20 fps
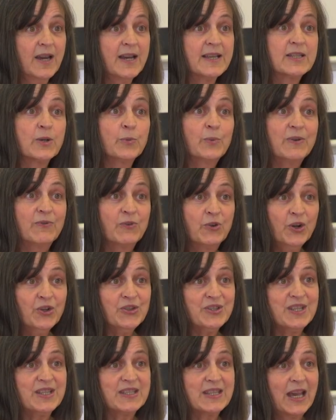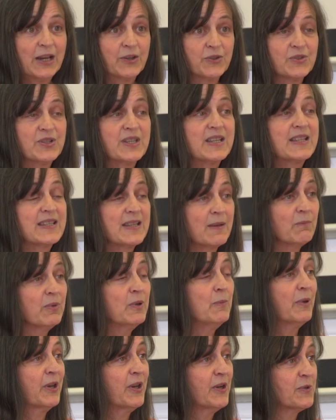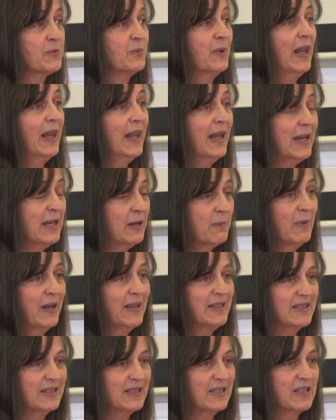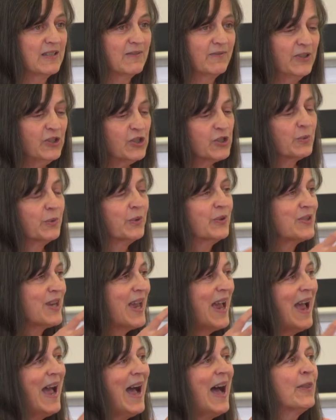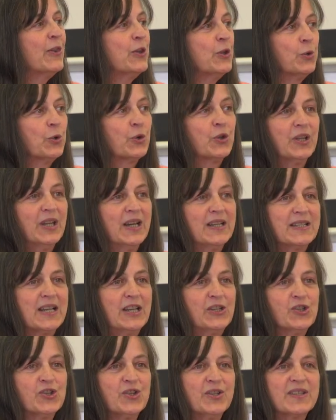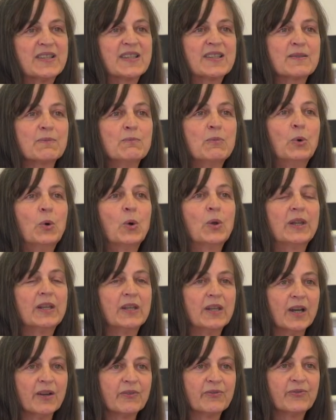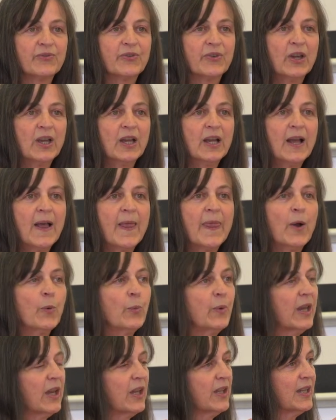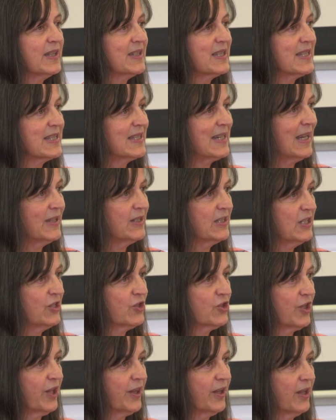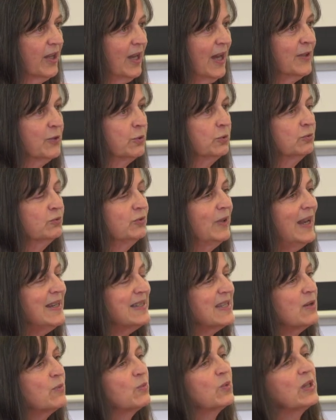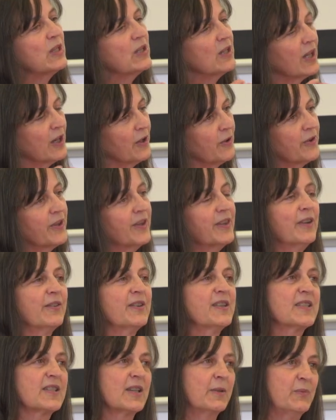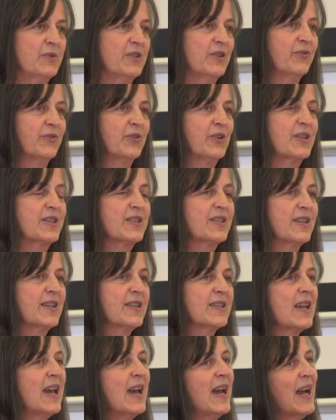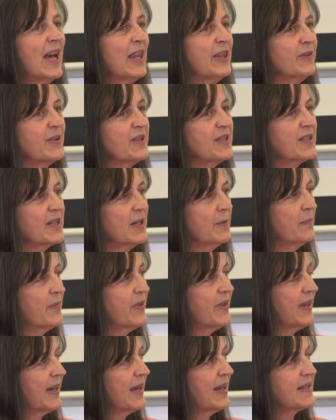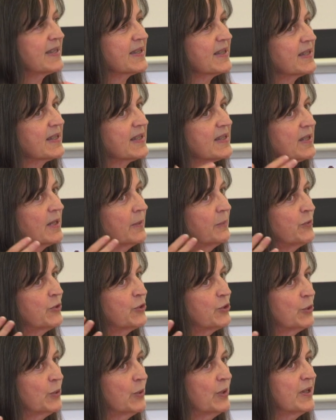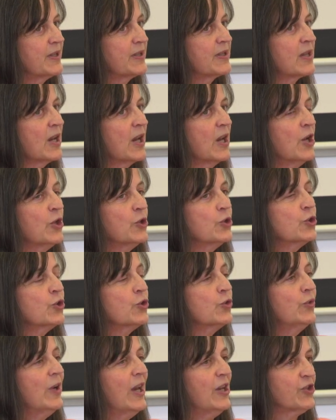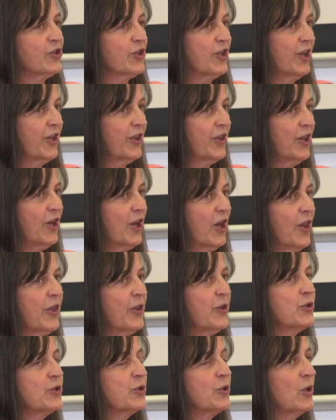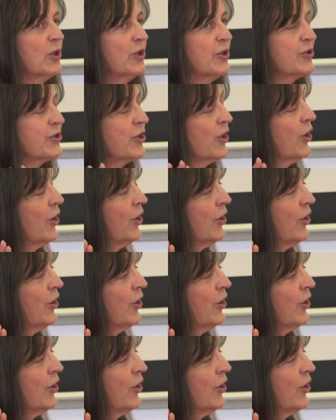So we've got integrity simply because we're like-minded individuals and the organisation is small enough that we can understand each other. And already we know that there are some differences and there are some things that some doulas treasure that other doulas